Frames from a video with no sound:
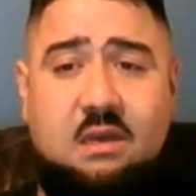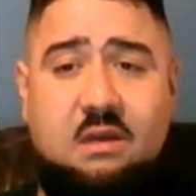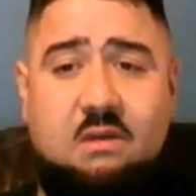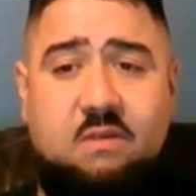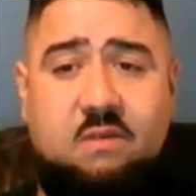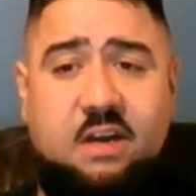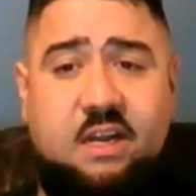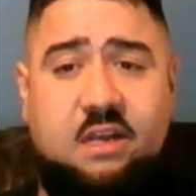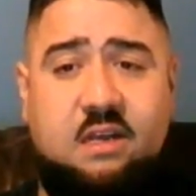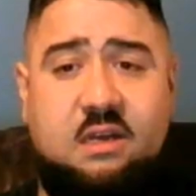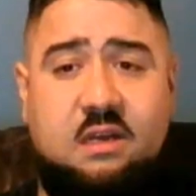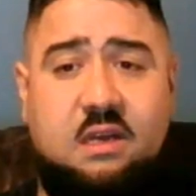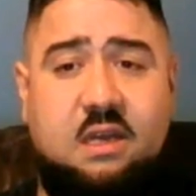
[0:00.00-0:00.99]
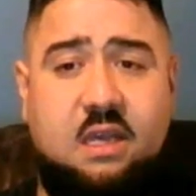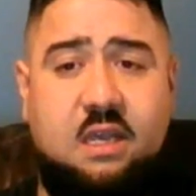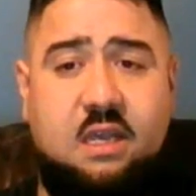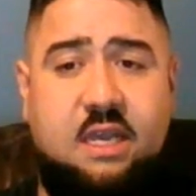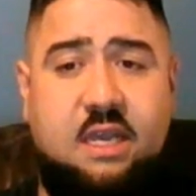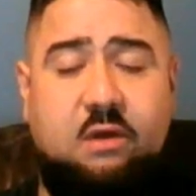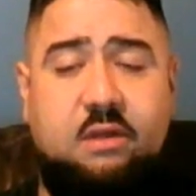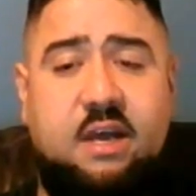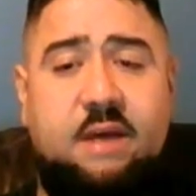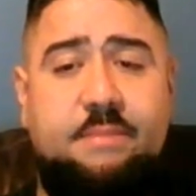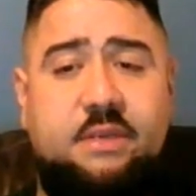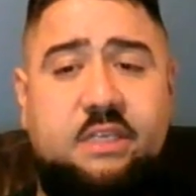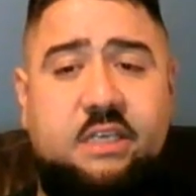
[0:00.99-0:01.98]
ready to kill the
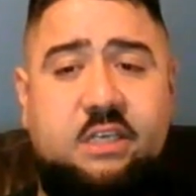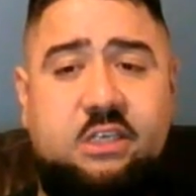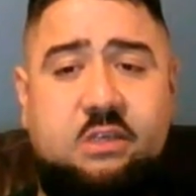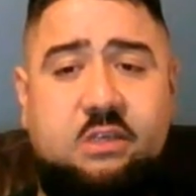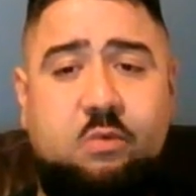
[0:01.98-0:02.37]
competition,